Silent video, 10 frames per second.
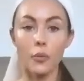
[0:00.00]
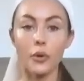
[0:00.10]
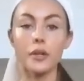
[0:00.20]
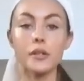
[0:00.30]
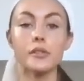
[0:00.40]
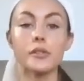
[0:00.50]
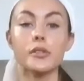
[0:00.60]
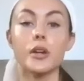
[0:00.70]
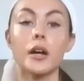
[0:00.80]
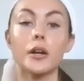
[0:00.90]
We're going to
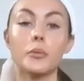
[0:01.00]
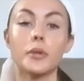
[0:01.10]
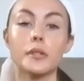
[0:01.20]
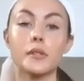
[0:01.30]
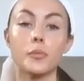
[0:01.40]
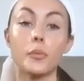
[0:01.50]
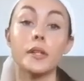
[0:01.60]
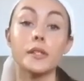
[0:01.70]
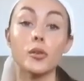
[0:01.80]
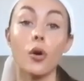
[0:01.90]
start with
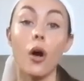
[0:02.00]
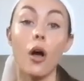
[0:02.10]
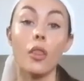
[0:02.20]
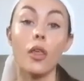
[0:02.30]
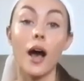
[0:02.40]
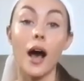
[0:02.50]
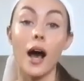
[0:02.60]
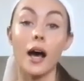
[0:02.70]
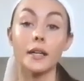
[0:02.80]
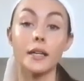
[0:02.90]
what's called the
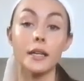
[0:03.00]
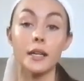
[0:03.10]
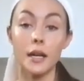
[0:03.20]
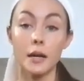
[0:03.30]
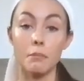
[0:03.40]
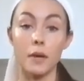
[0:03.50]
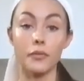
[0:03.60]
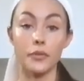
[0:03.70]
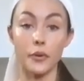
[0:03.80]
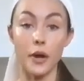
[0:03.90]
Adi
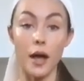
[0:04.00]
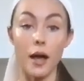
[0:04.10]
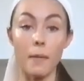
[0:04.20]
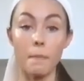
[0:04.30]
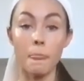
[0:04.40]
mantra.